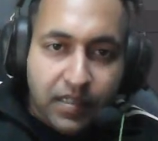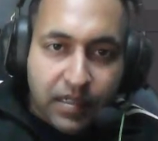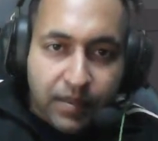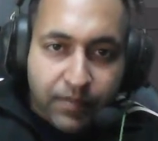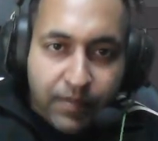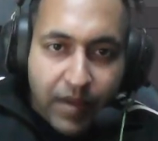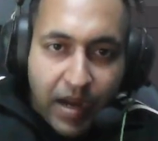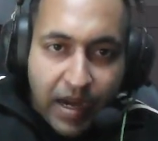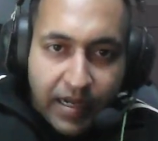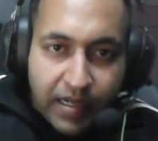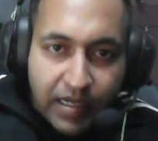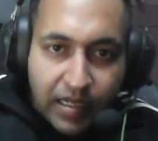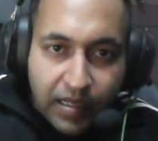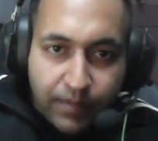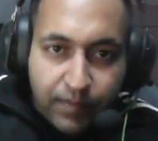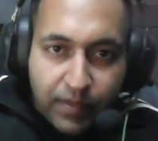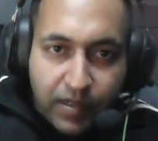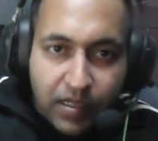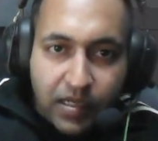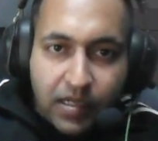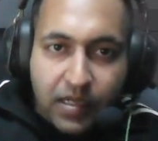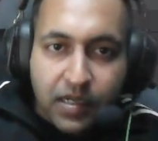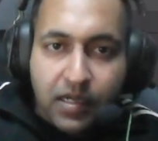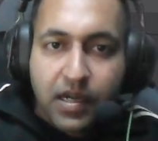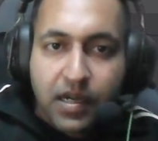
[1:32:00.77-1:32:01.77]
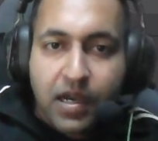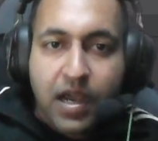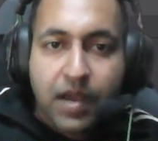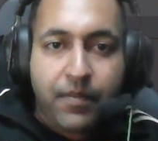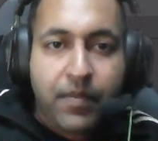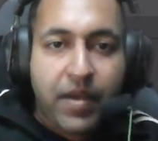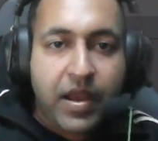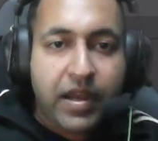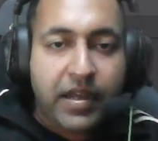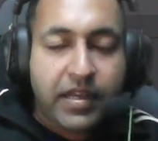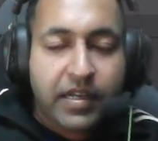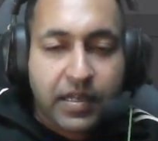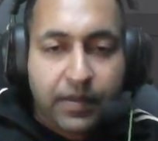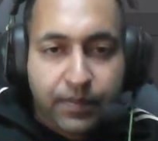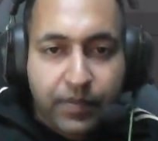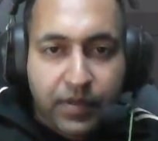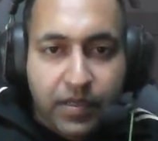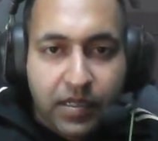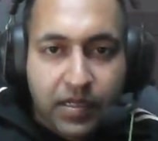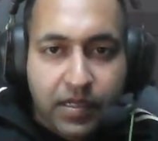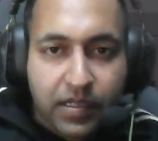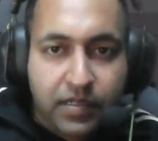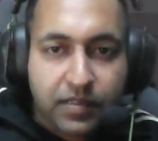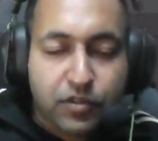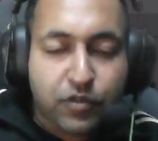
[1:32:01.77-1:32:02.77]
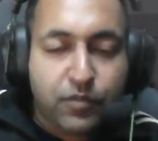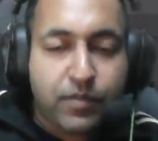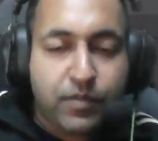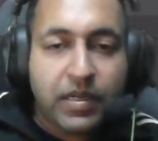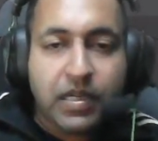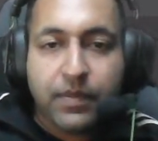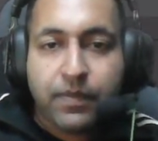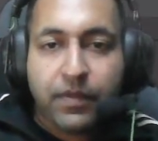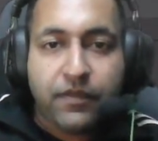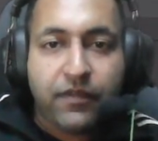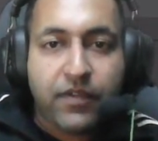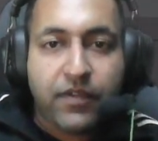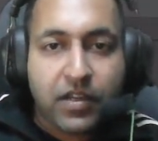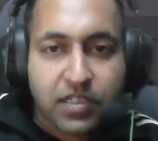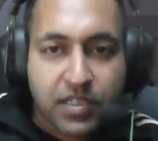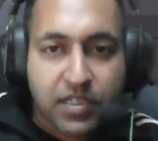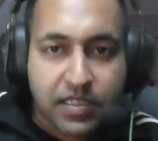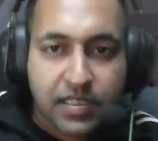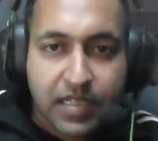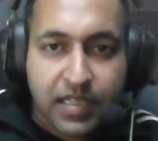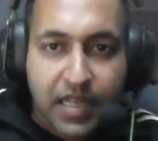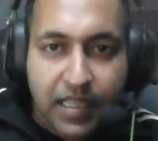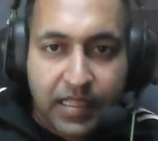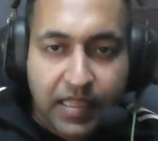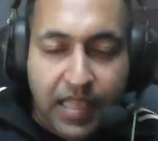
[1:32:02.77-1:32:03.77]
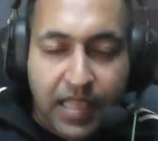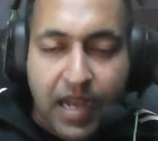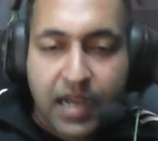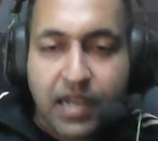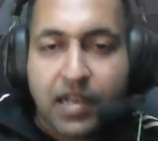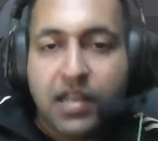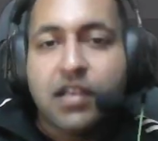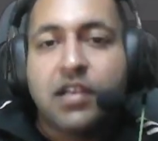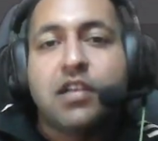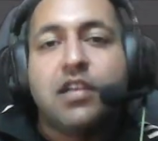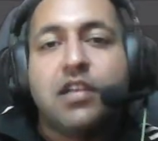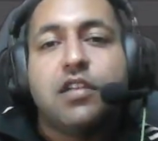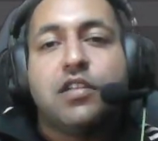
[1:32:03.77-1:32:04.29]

a my doubler, my tripler, so multiple functions like that.